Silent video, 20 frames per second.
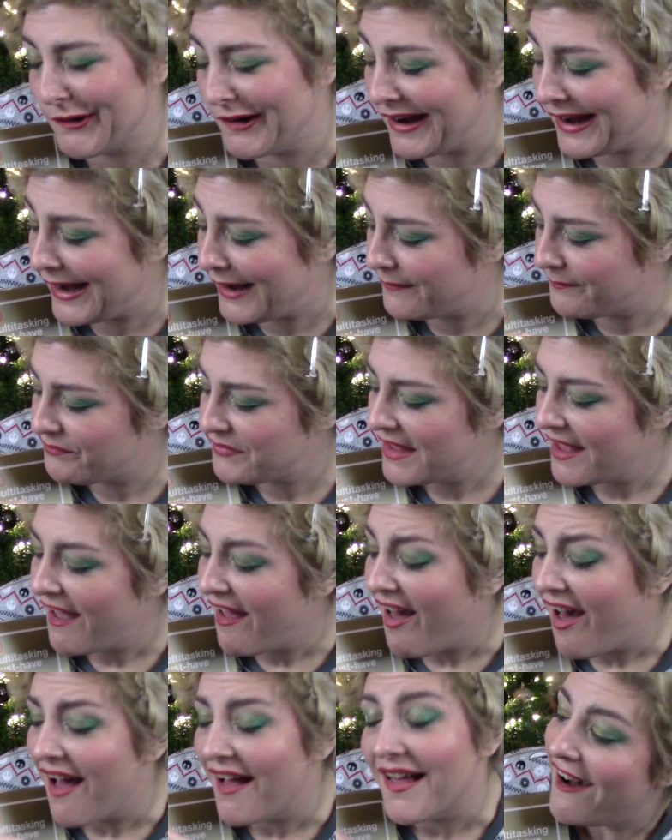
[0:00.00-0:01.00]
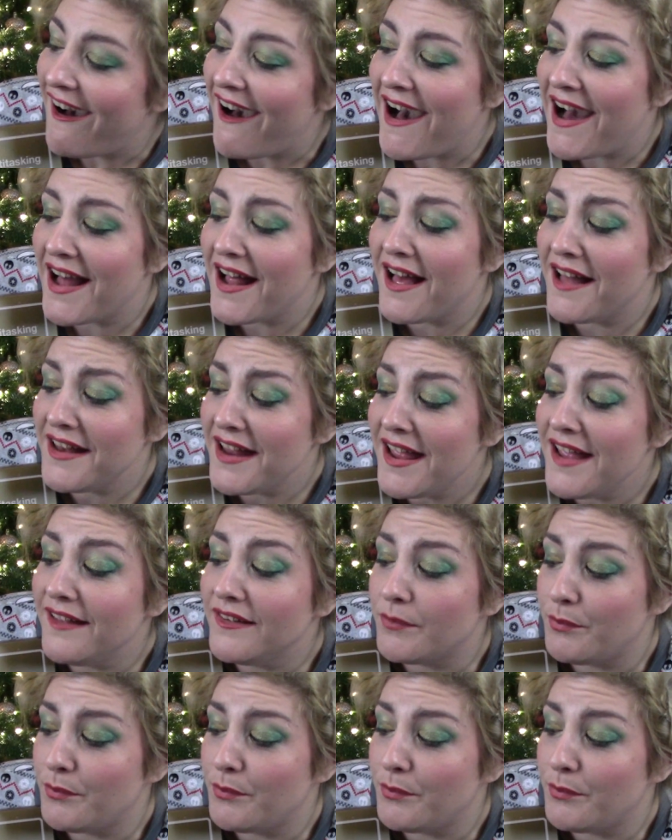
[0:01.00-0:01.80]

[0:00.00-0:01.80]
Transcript: right? Honest